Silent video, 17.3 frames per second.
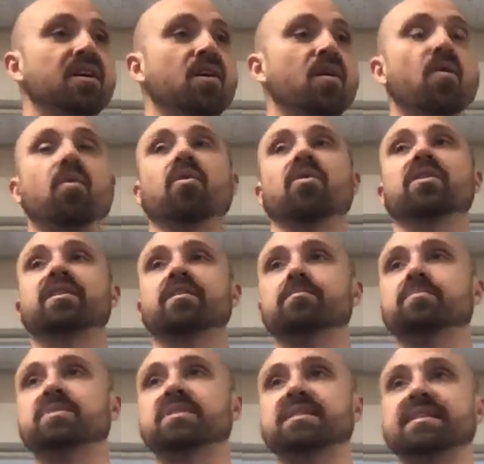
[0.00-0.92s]
or
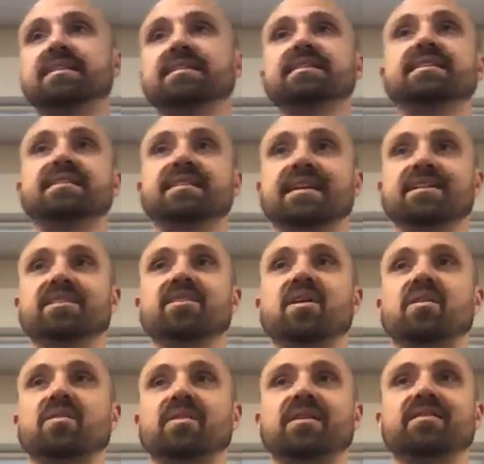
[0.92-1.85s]
completely let
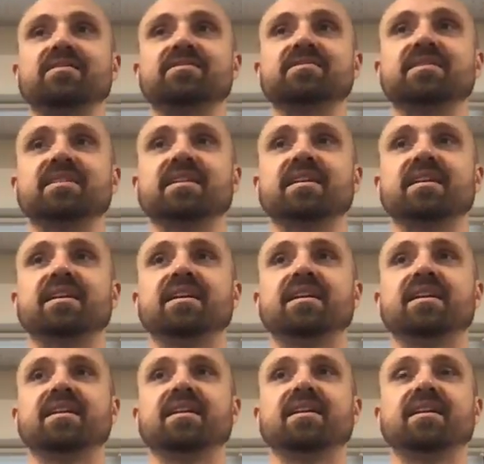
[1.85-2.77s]
go of
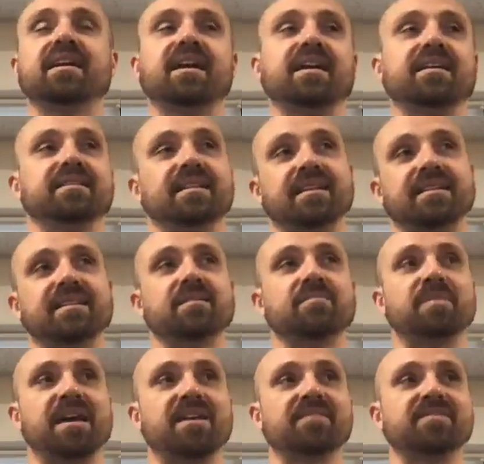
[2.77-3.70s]
and let them
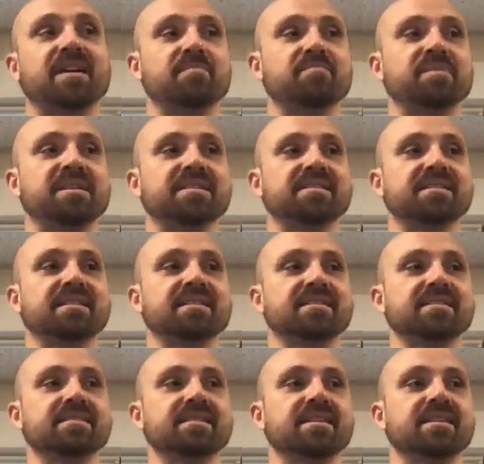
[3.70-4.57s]
have that business.